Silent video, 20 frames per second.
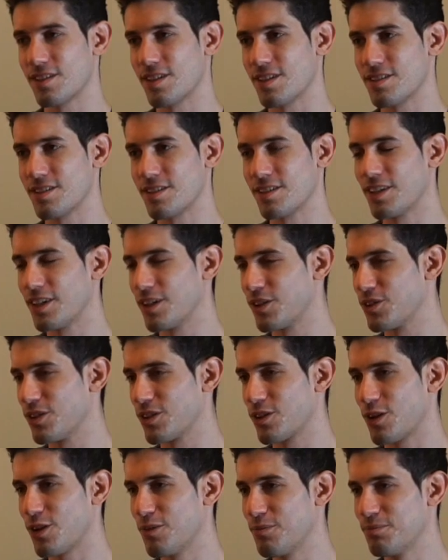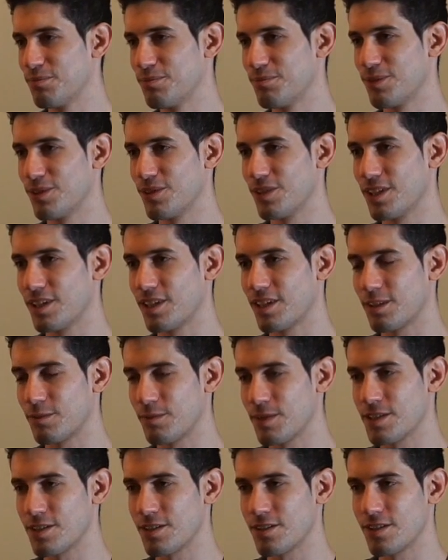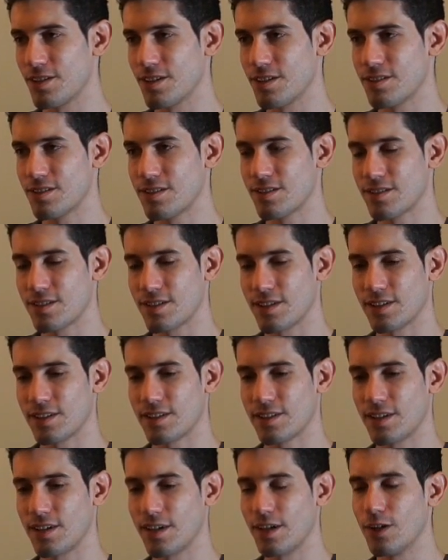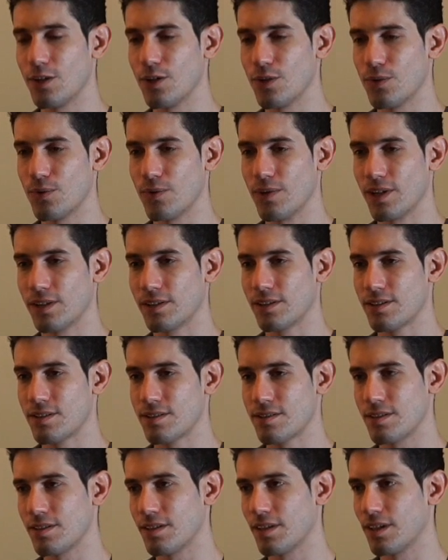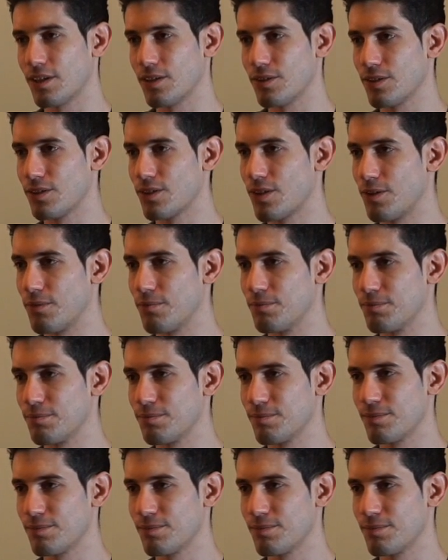uh, synereo.com or they can message us at hello at synereo.com.